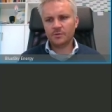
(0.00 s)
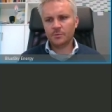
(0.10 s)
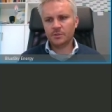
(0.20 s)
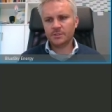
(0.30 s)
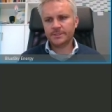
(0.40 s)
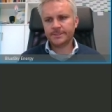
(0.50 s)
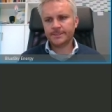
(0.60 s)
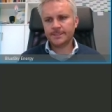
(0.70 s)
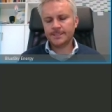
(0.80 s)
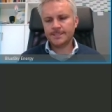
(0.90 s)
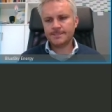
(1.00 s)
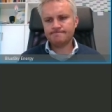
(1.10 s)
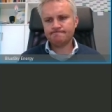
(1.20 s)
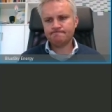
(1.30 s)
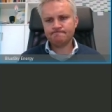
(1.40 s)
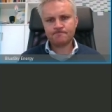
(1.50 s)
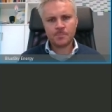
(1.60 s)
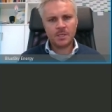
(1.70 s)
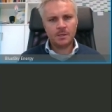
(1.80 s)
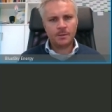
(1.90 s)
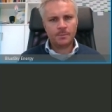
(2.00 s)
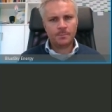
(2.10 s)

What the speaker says: but I'm not sure what I could do now,